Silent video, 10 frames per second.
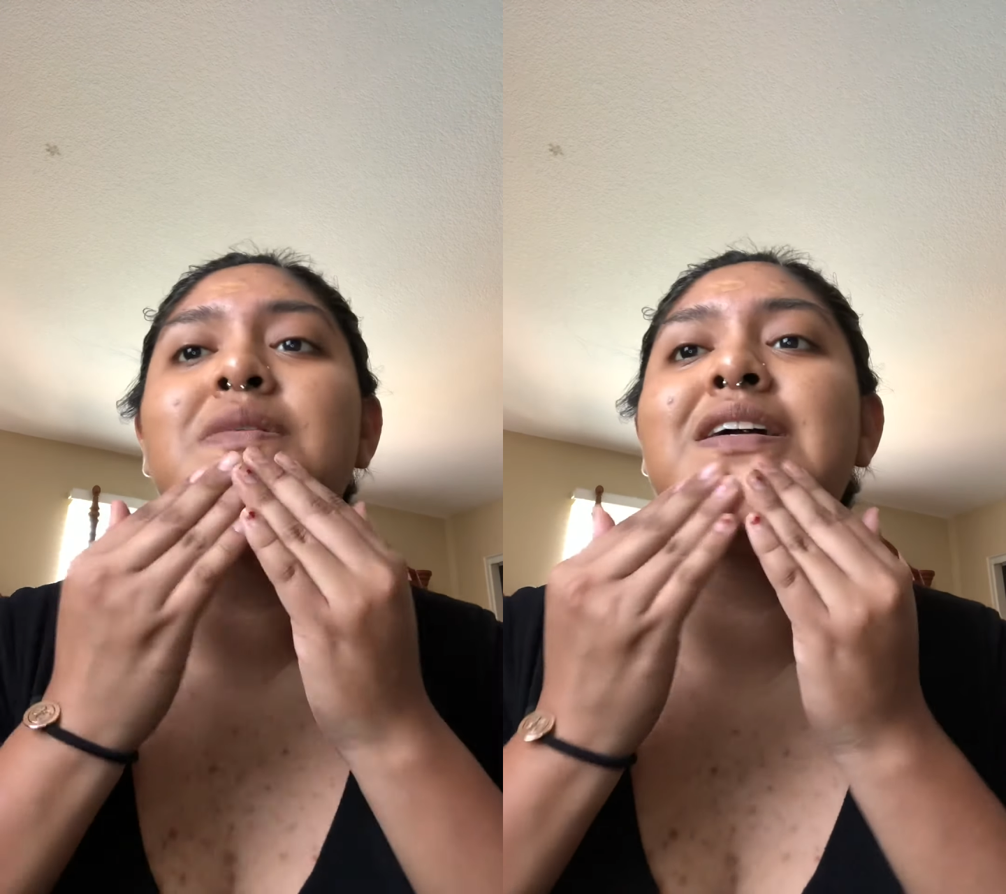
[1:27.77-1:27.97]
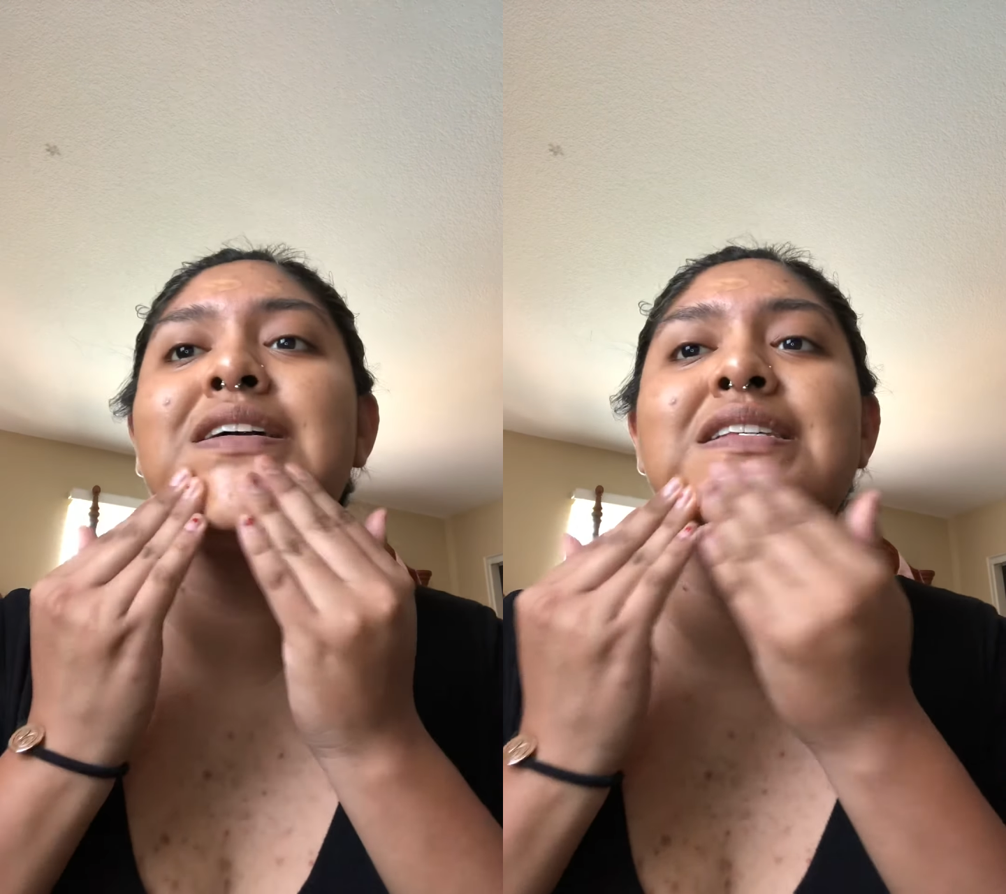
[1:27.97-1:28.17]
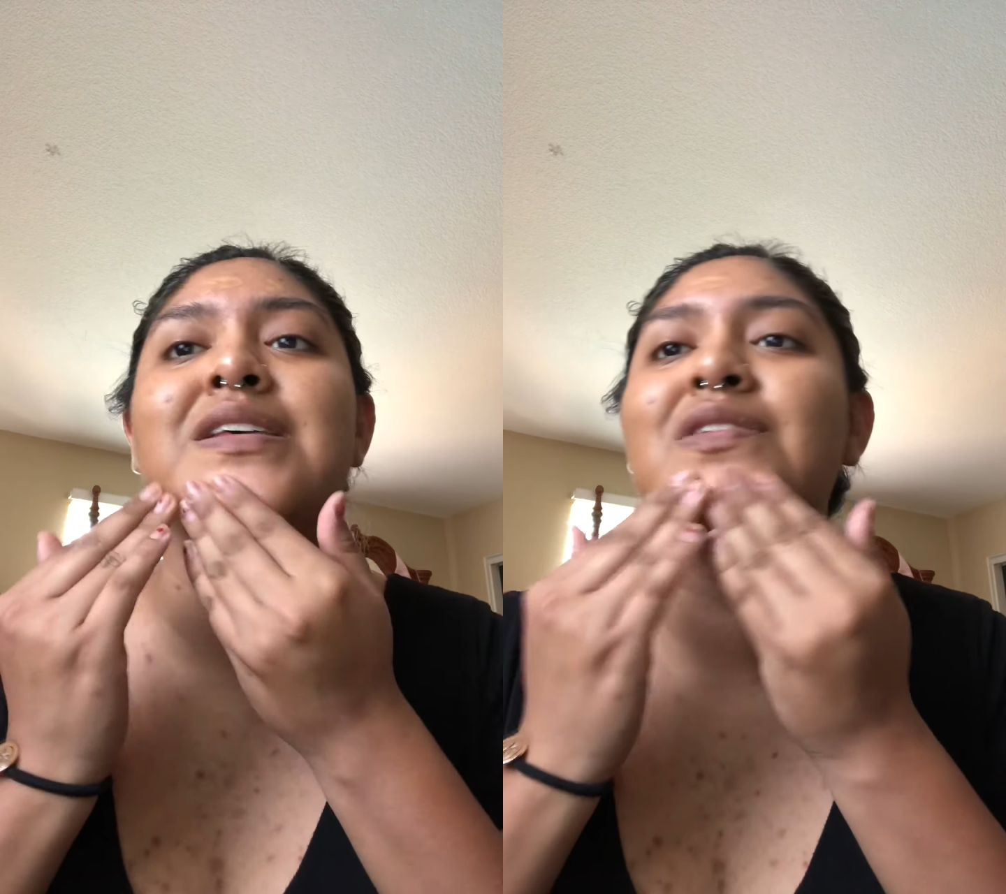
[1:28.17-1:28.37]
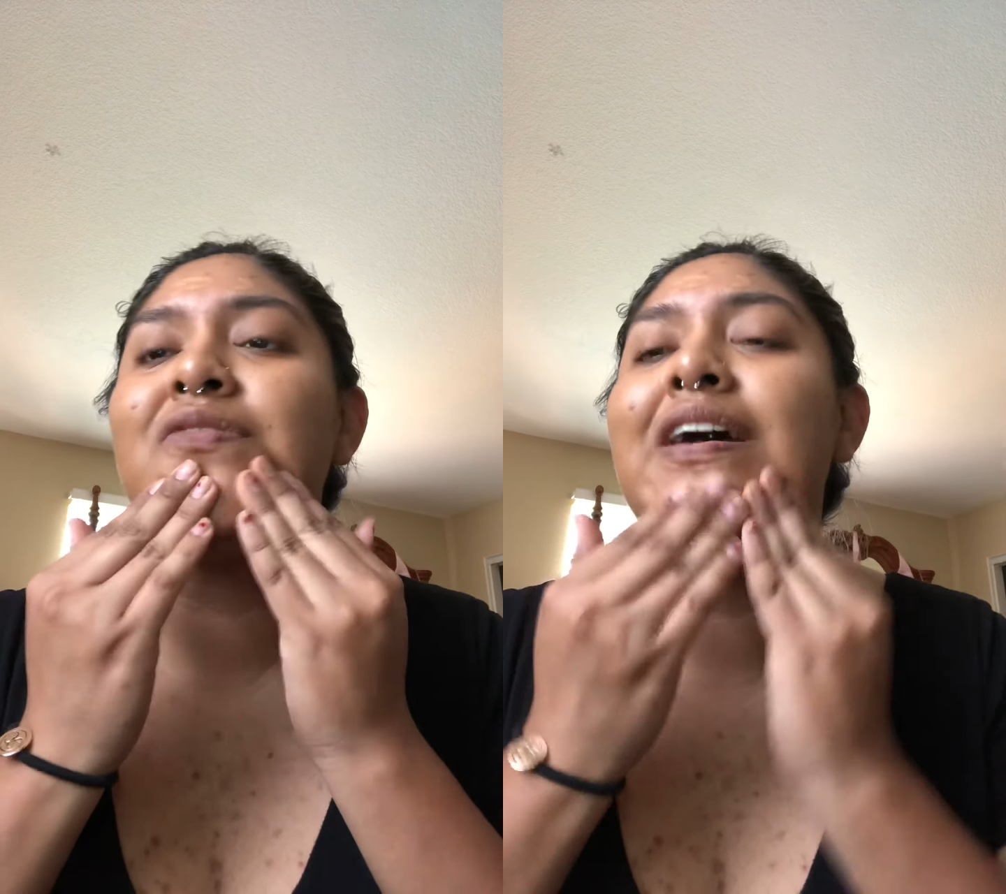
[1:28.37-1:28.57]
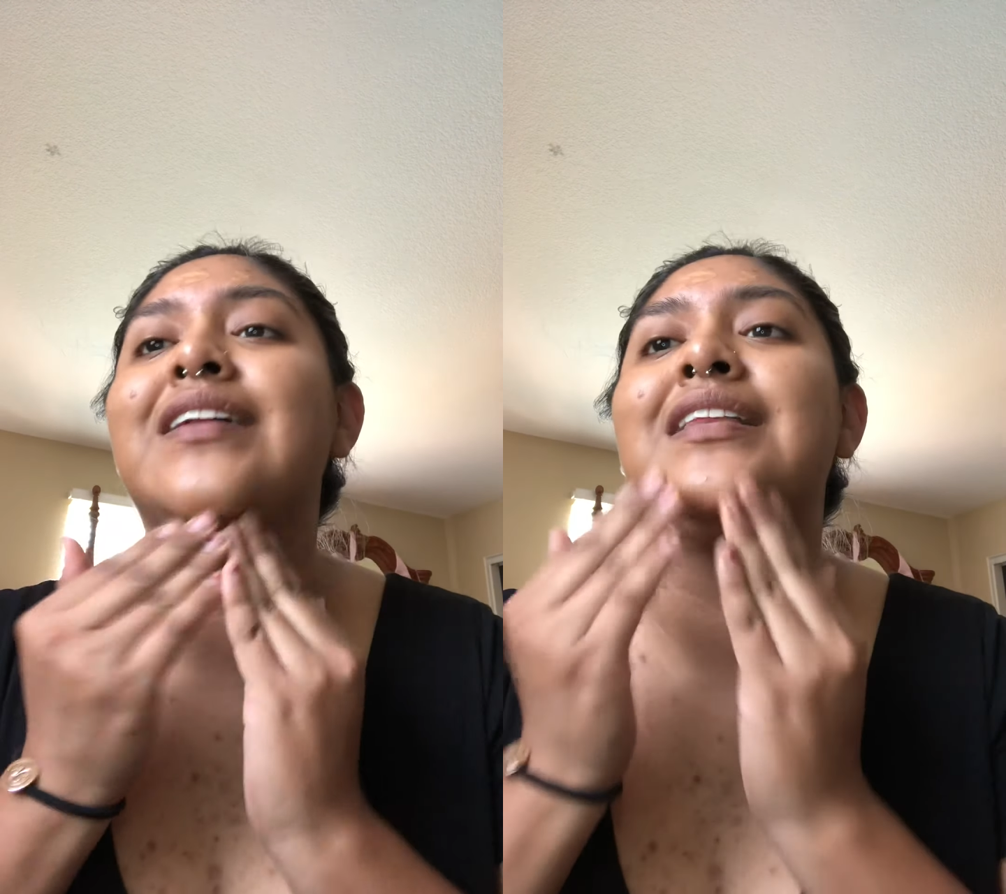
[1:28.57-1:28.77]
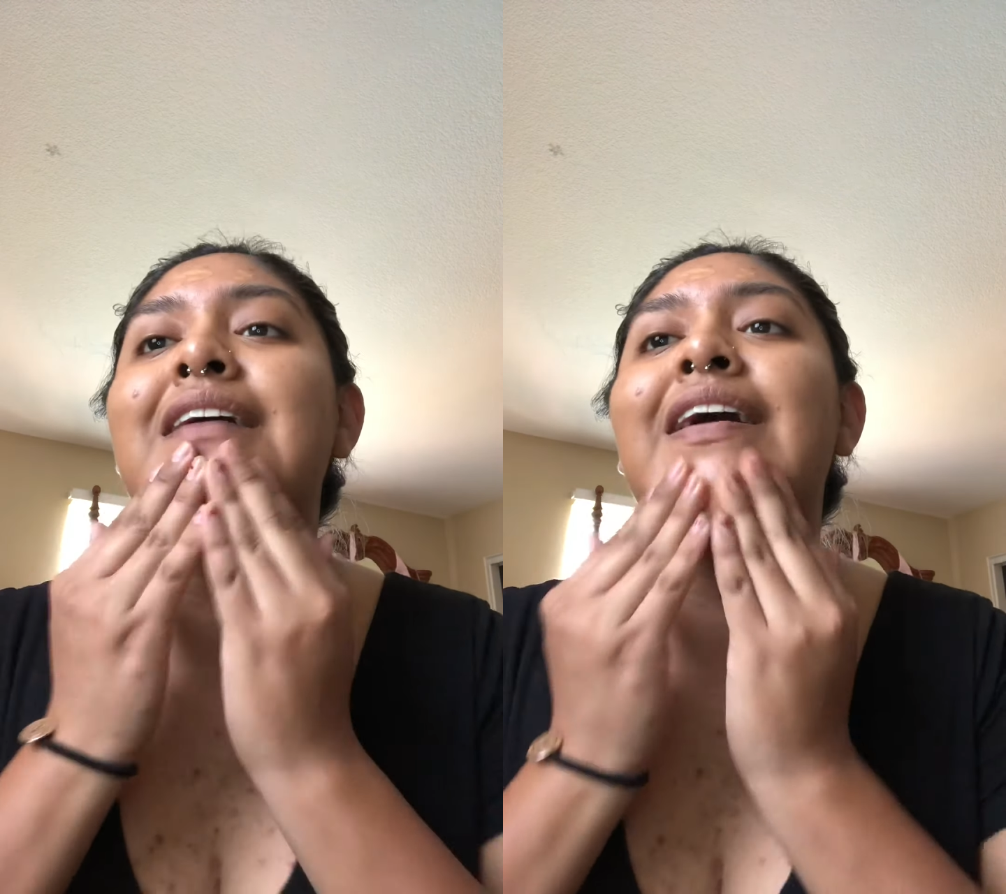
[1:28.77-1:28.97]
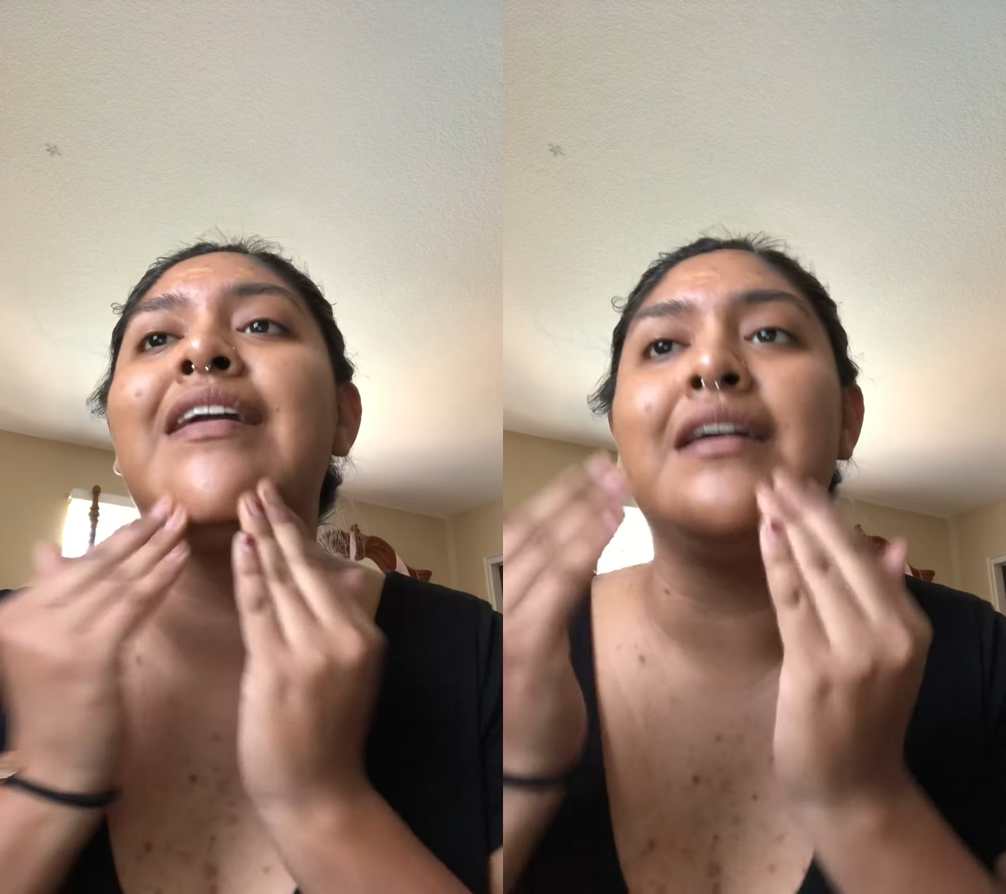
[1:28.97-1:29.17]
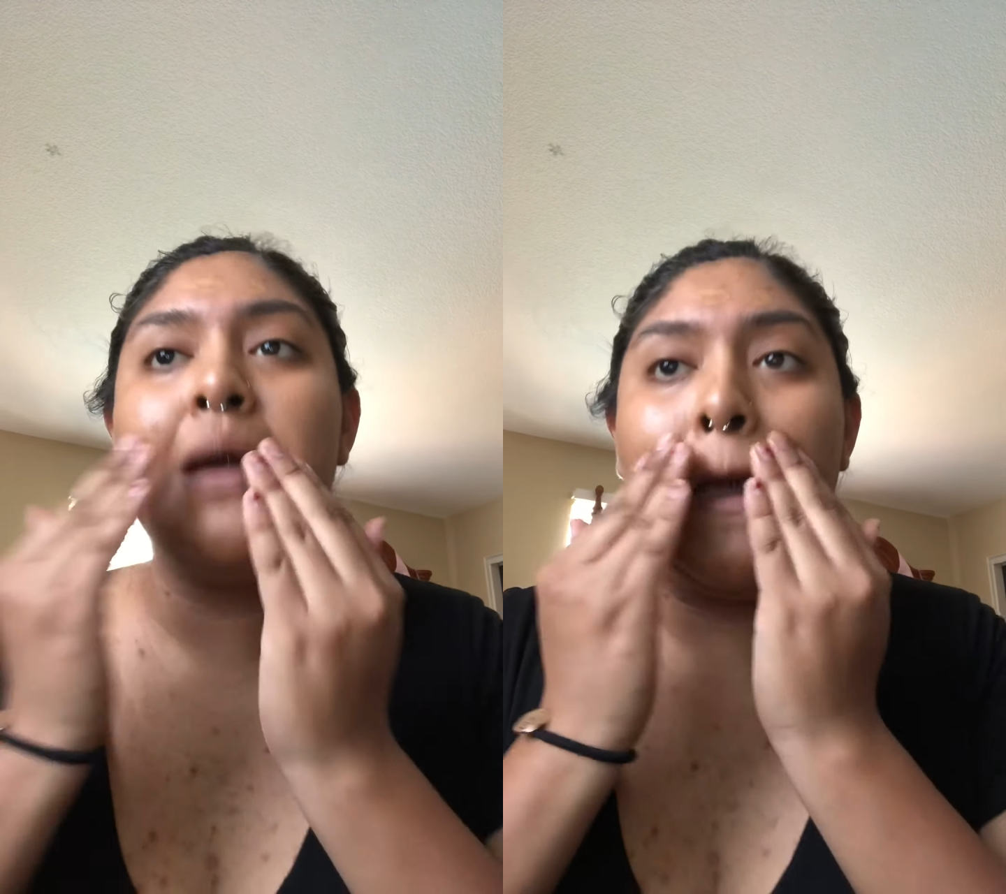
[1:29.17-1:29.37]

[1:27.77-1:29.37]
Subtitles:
because of the fact that